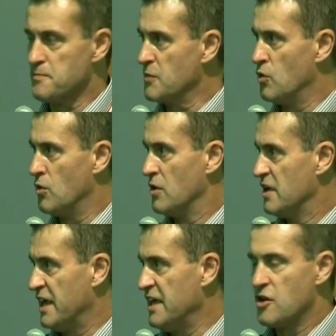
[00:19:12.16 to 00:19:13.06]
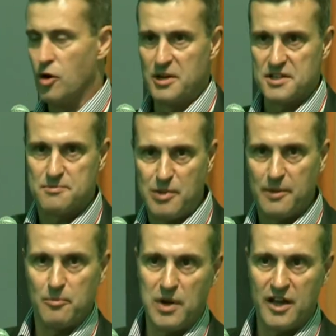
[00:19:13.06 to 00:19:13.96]
or e-commerce
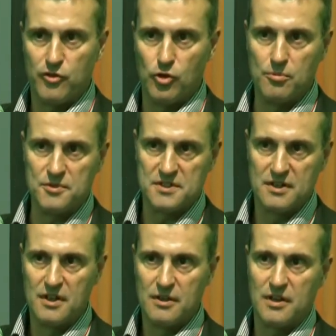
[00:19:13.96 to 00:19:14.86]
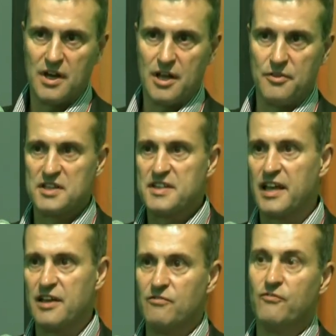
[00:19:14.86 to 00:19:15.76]
platforms that are
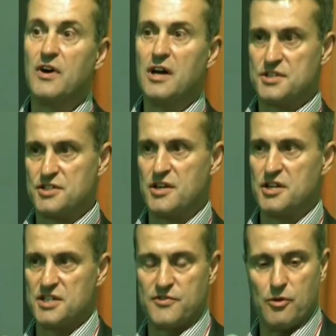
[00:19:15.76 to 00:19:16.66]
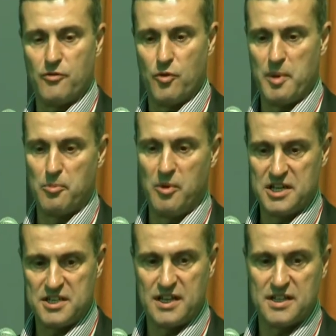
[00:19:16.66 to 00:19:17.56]
taking vast surges for people buying
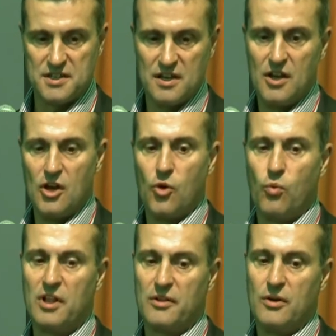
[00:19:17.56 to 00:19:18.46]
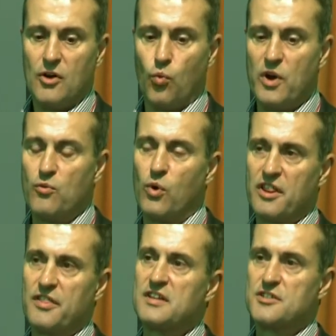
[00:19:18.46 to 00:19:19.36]
tickets. Well, one of
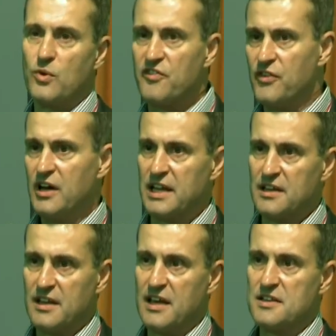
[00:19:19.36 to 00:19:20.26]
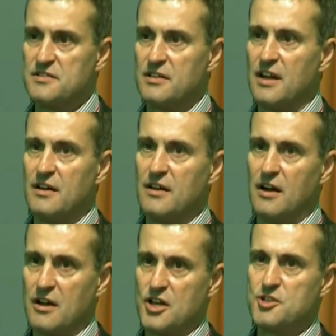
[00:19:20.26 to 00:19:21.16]
the things that we find is that
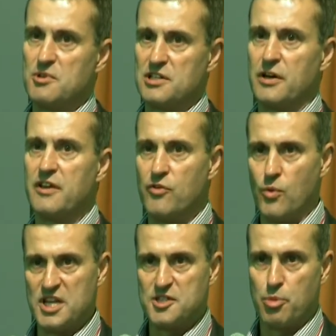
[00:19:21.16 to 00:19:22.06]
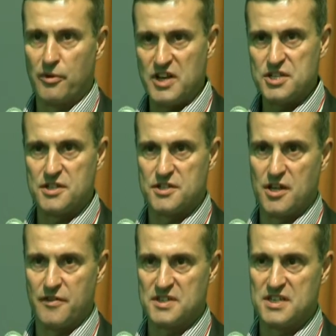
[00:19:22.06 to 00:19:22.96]
our customers are looking for ways to provision the
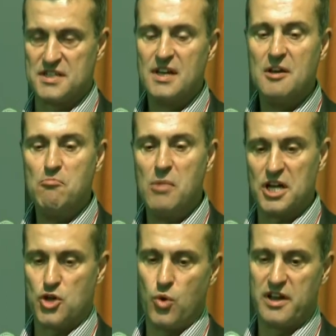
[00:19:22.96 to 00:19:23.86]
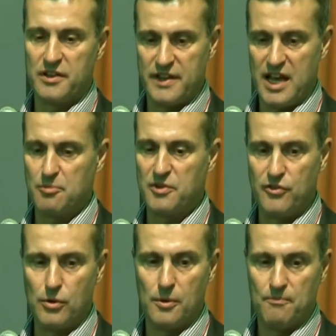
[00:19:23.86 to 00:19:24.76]
services much quicker than they had
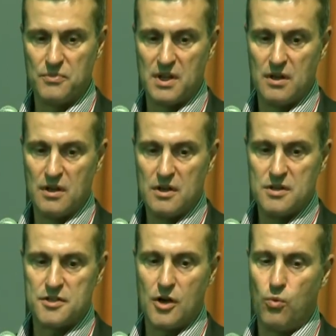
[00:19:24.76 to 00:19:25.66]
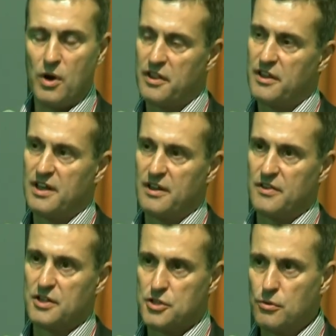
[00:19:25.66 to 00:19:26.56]
before. So one of
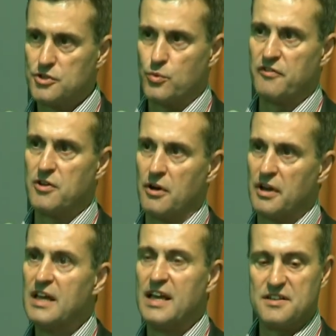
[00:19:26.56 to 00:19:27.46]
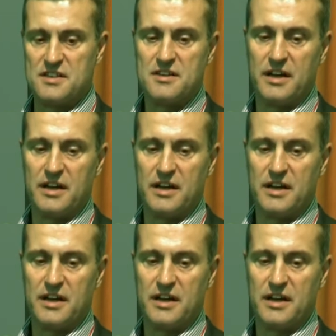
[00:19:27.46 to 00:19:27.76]
the tools that we've got is this